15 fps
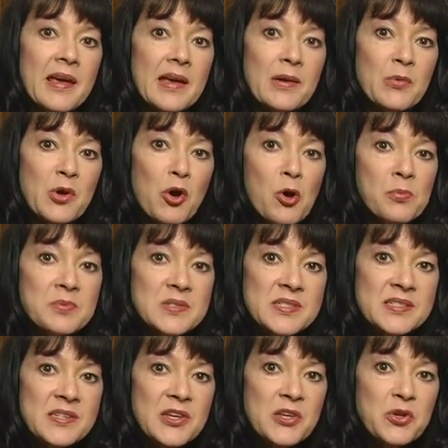And we hope to
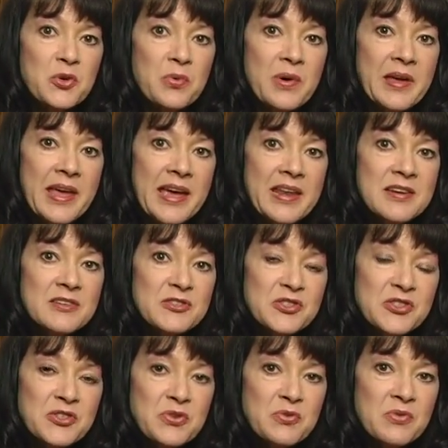see you again
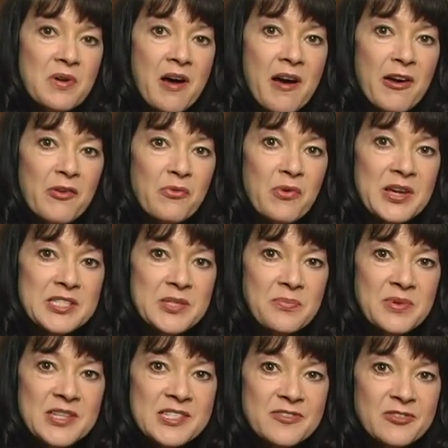soon on
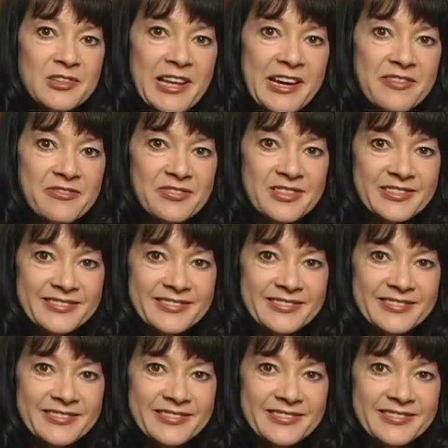Recipes for Life.